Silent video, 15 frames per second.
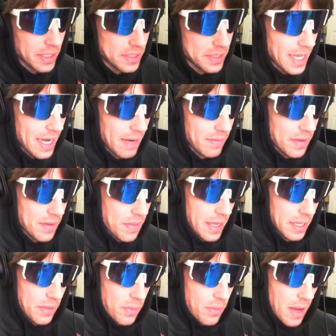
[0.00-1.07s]
said
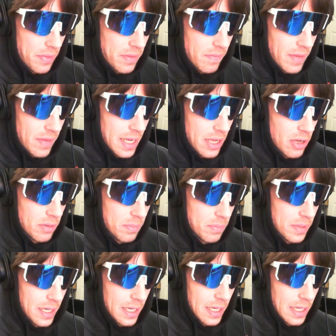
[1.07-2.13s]
everything throughout the video.
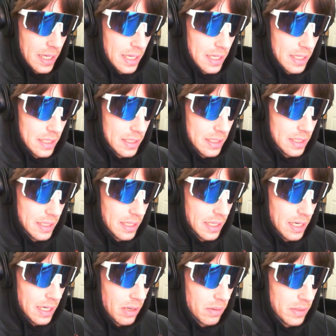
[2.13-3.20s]
But,
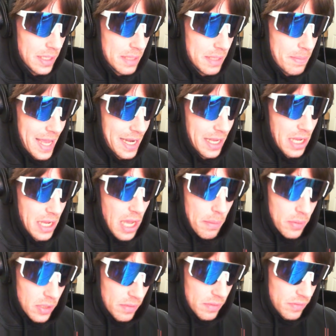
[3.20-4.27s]
he made a
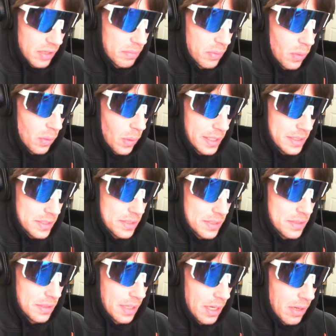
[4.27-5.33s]
couple of good
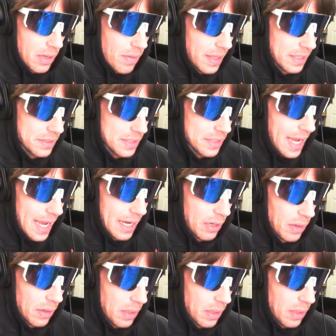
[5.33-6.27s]
points, things that I agree